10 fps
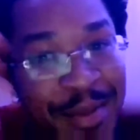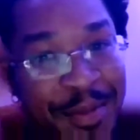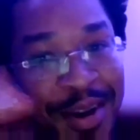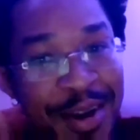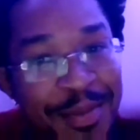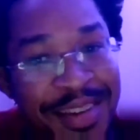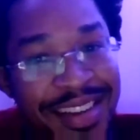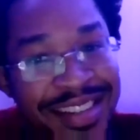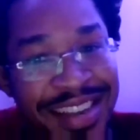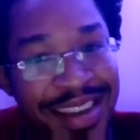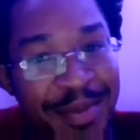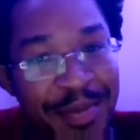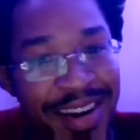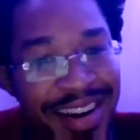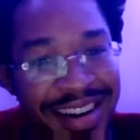Promise
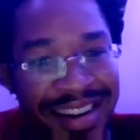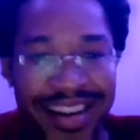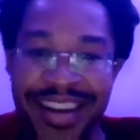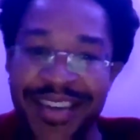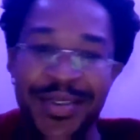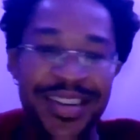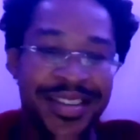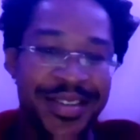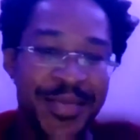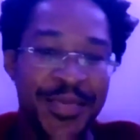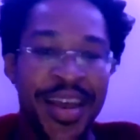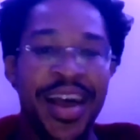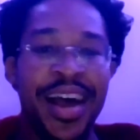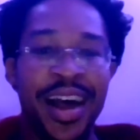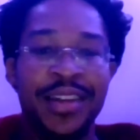keeper. I don't know that song.
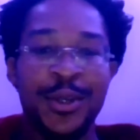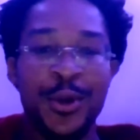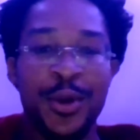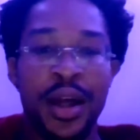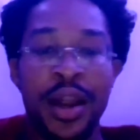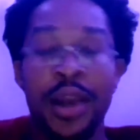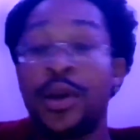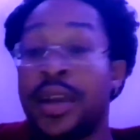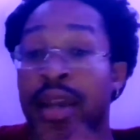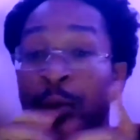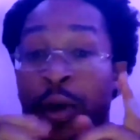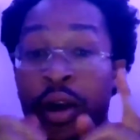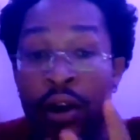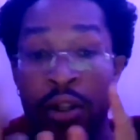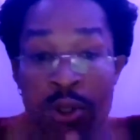So look again at what
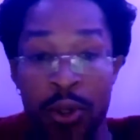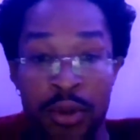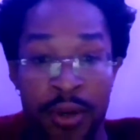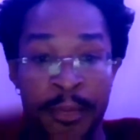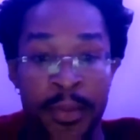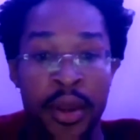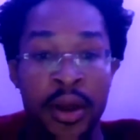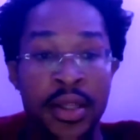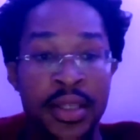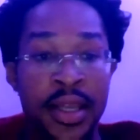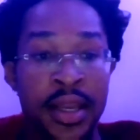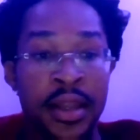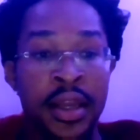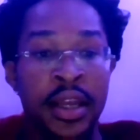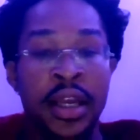God told her. God said,
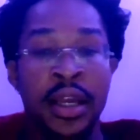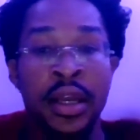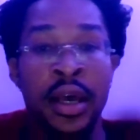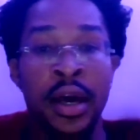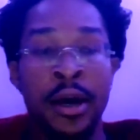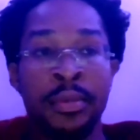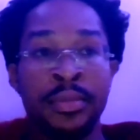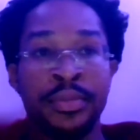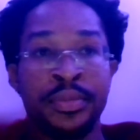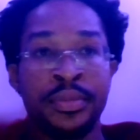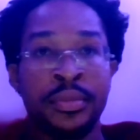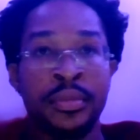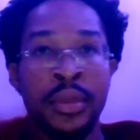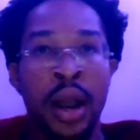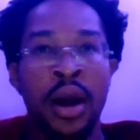in
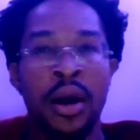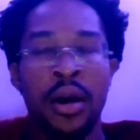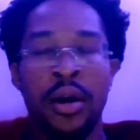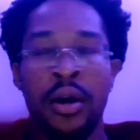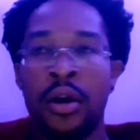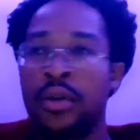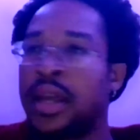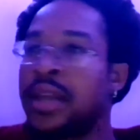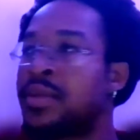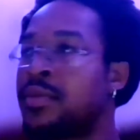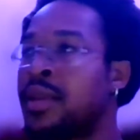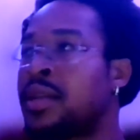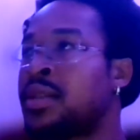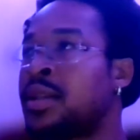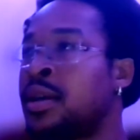
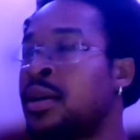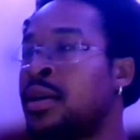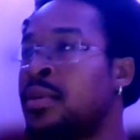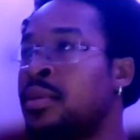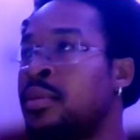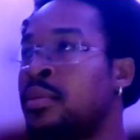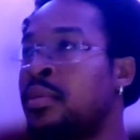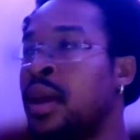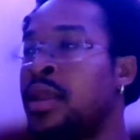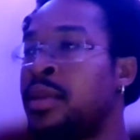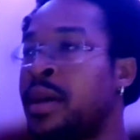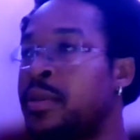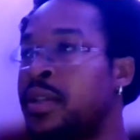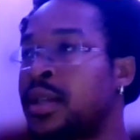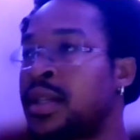the Bible
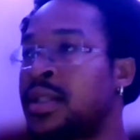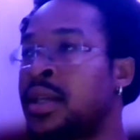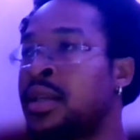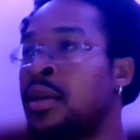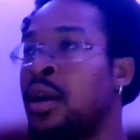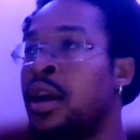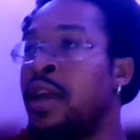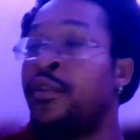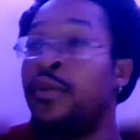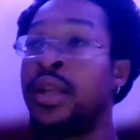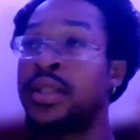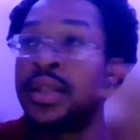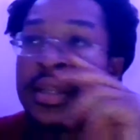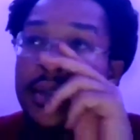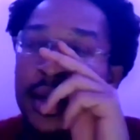text. I said, if you read it,
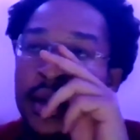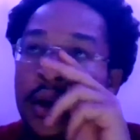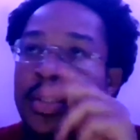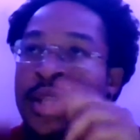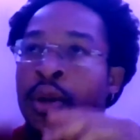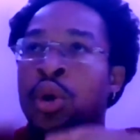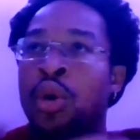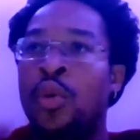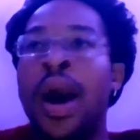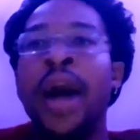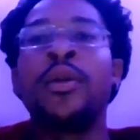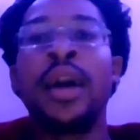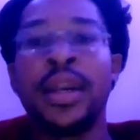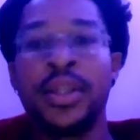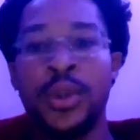it said, God said, oh, why are you
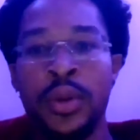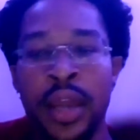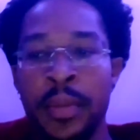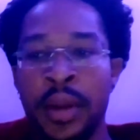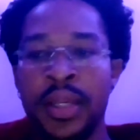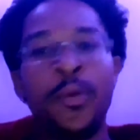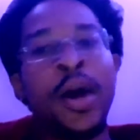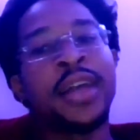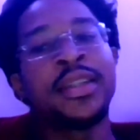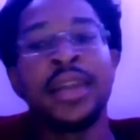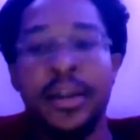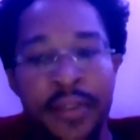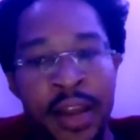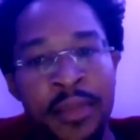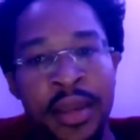laughing? He told Abraham, said, why is she
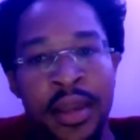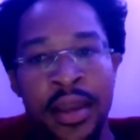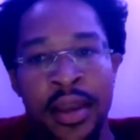laughing at me?